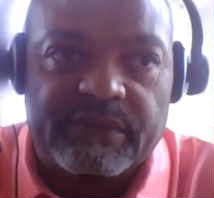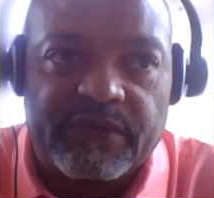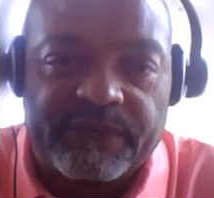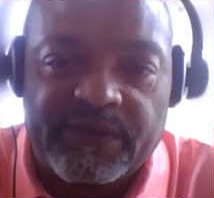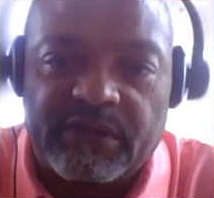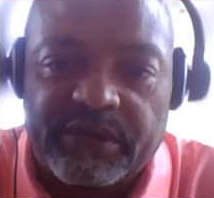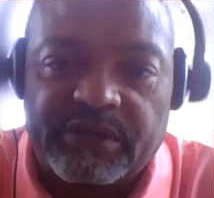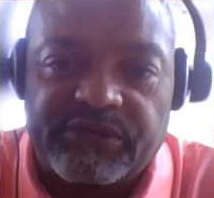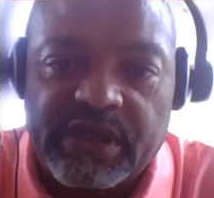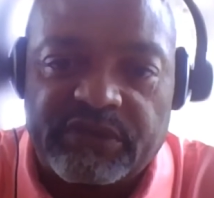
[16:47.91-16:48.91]
fulfilled their
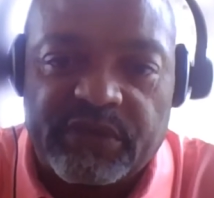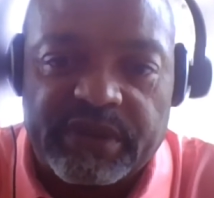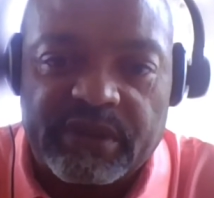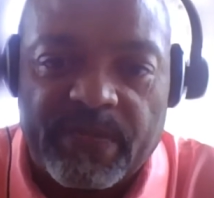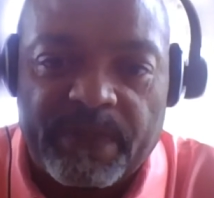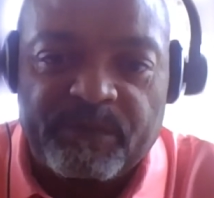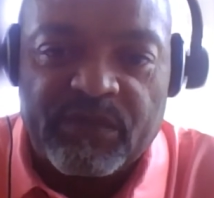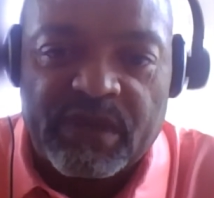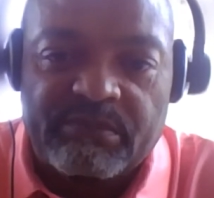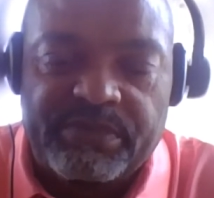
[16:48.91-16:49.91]
dreams with it,
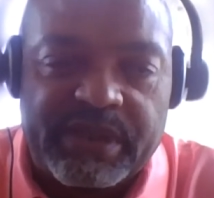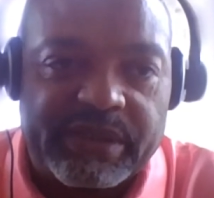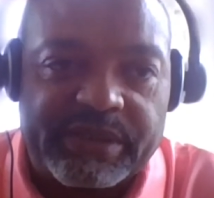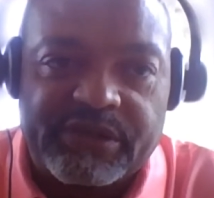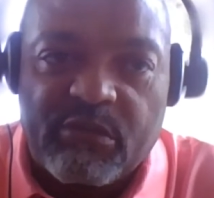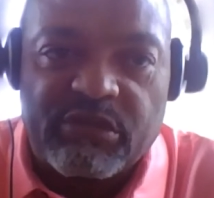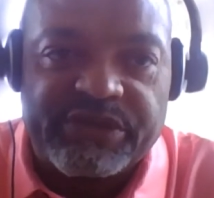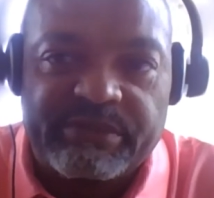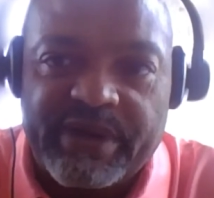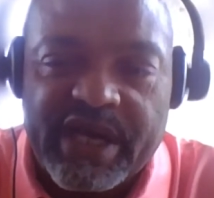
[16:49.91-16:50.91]
because it's
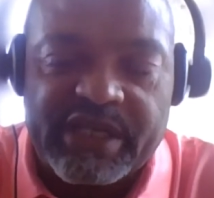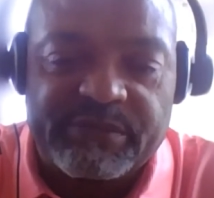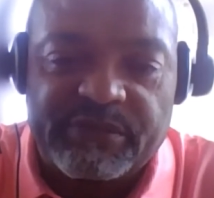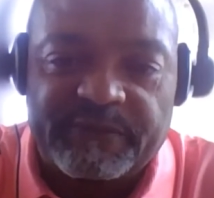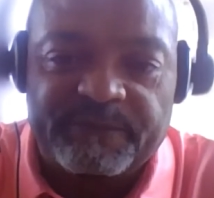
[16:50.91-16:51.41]
almost impossible.